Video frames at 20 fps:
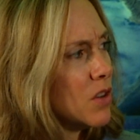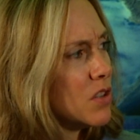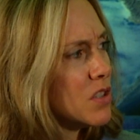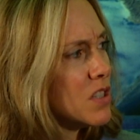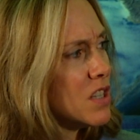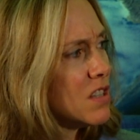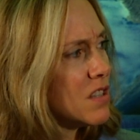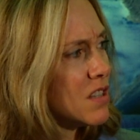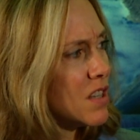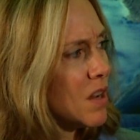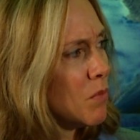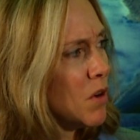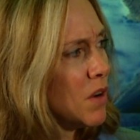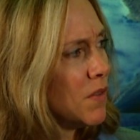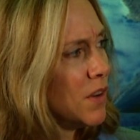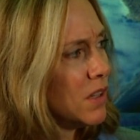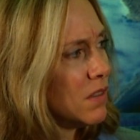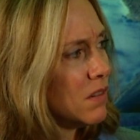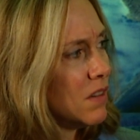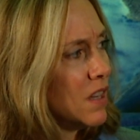You see some of
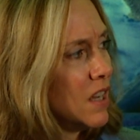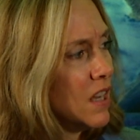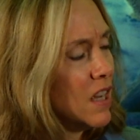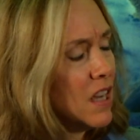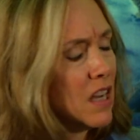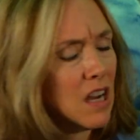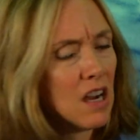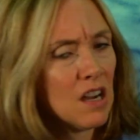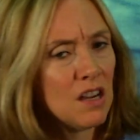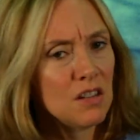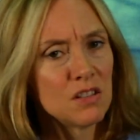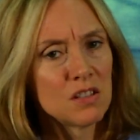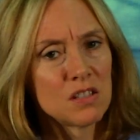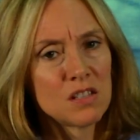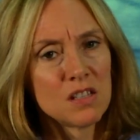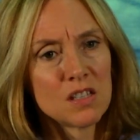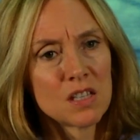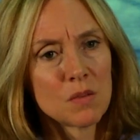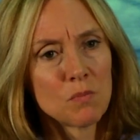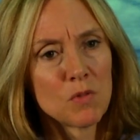it. You
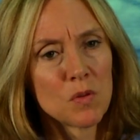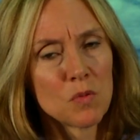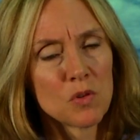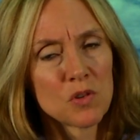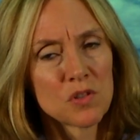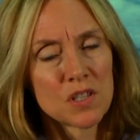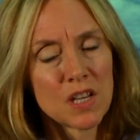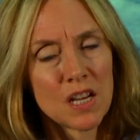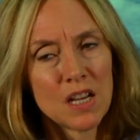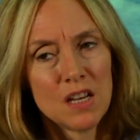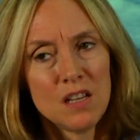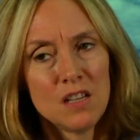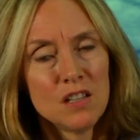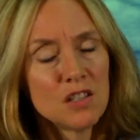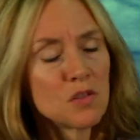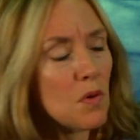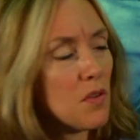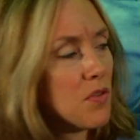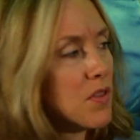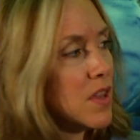see some of the
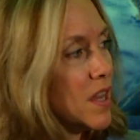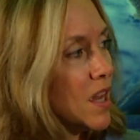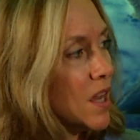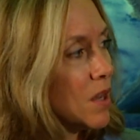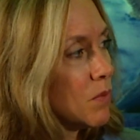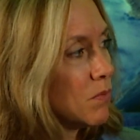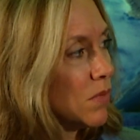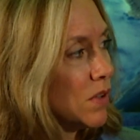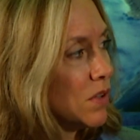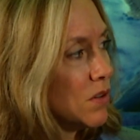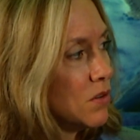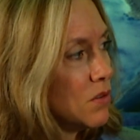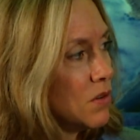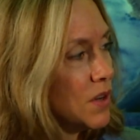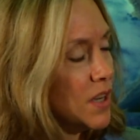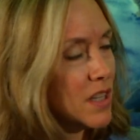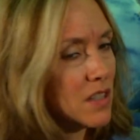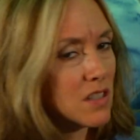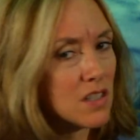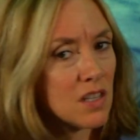Mercedes with the AdBlue
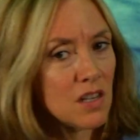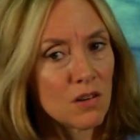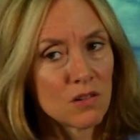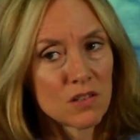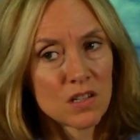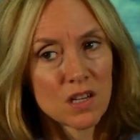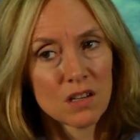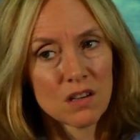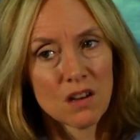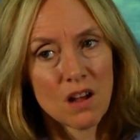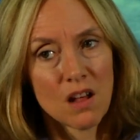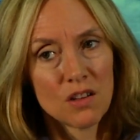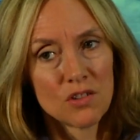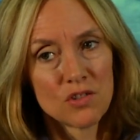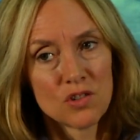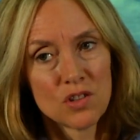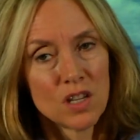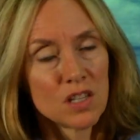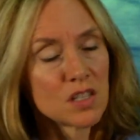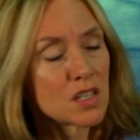and SCR
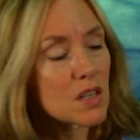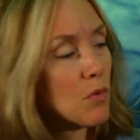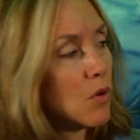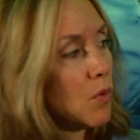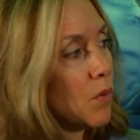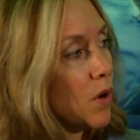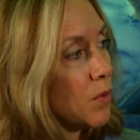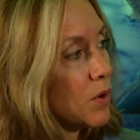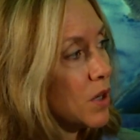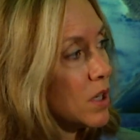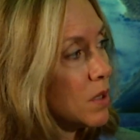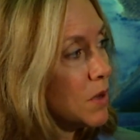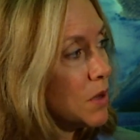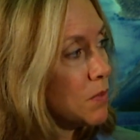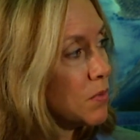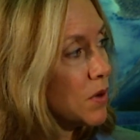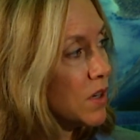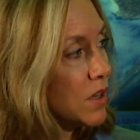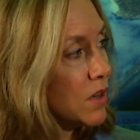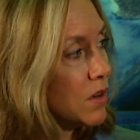technology. That's some of what we're going to be
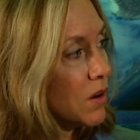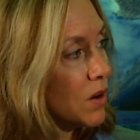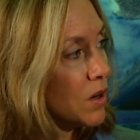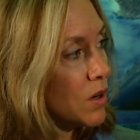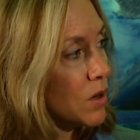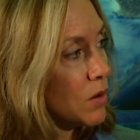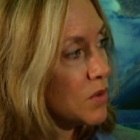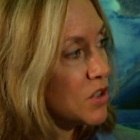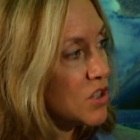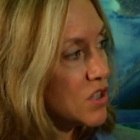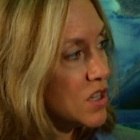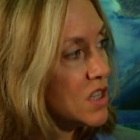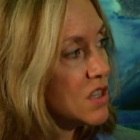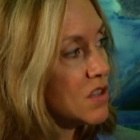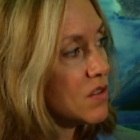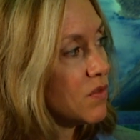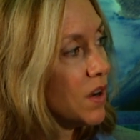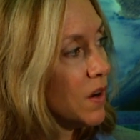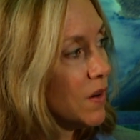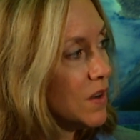putting on our
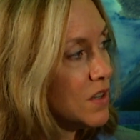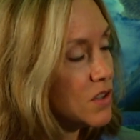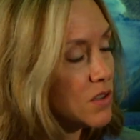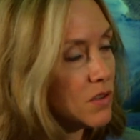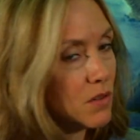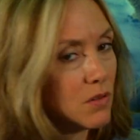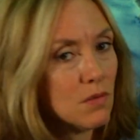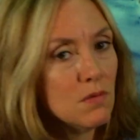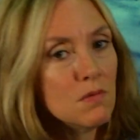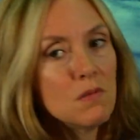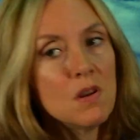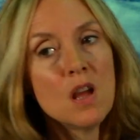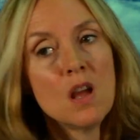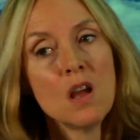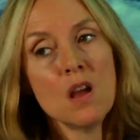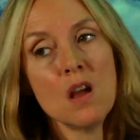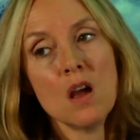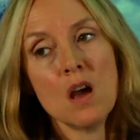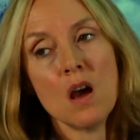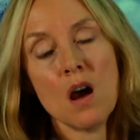machines very soon.
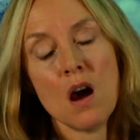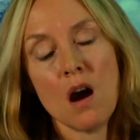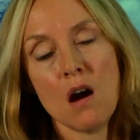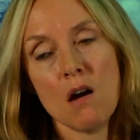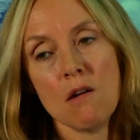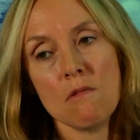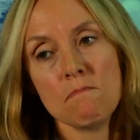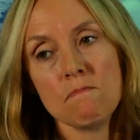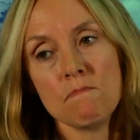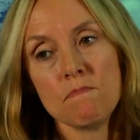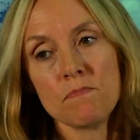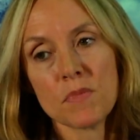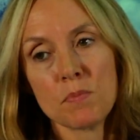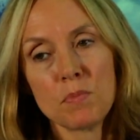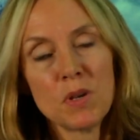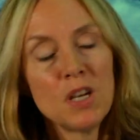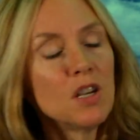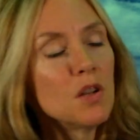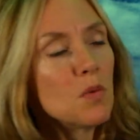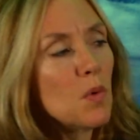
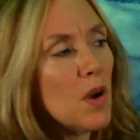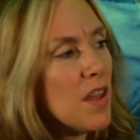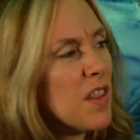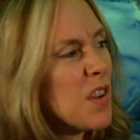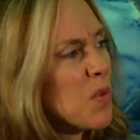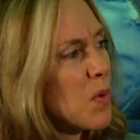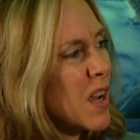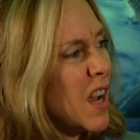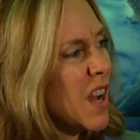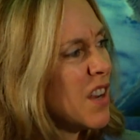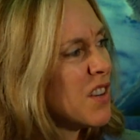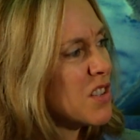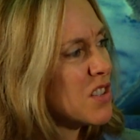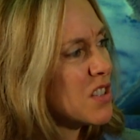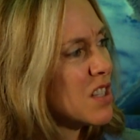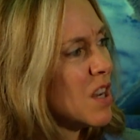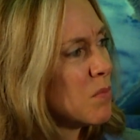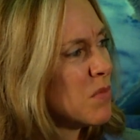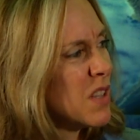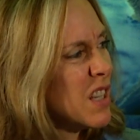But anyway, I think
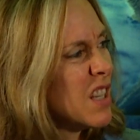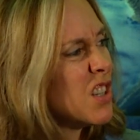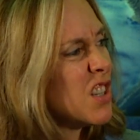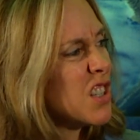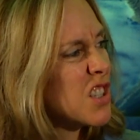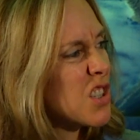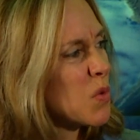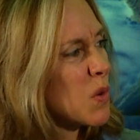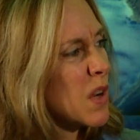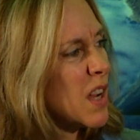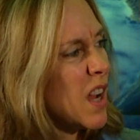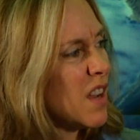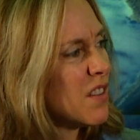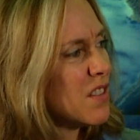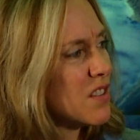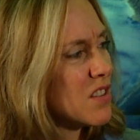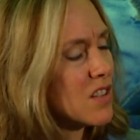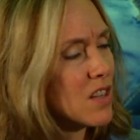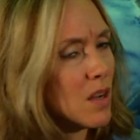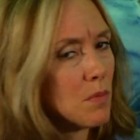the industry kind
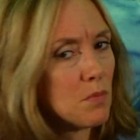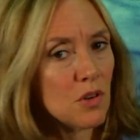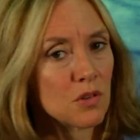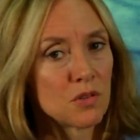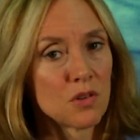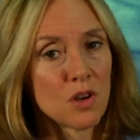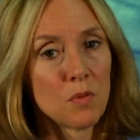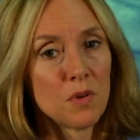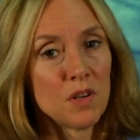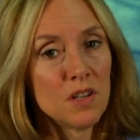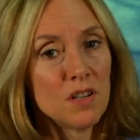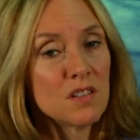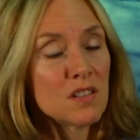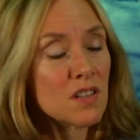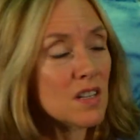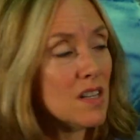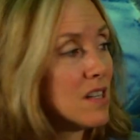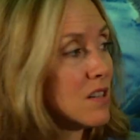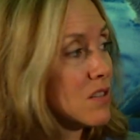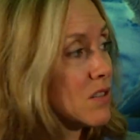of stubbed their toe, but it is
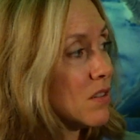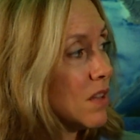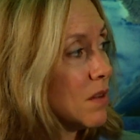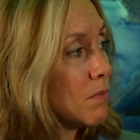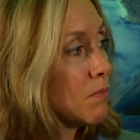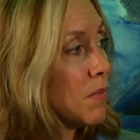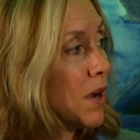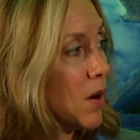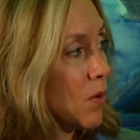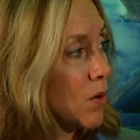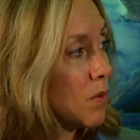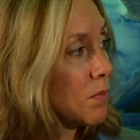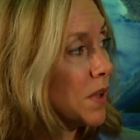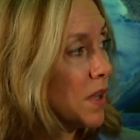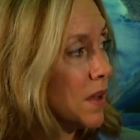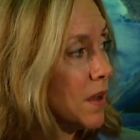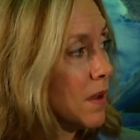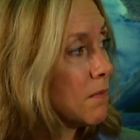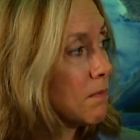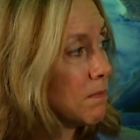an excellent power
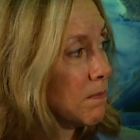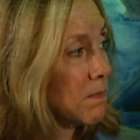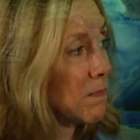plant.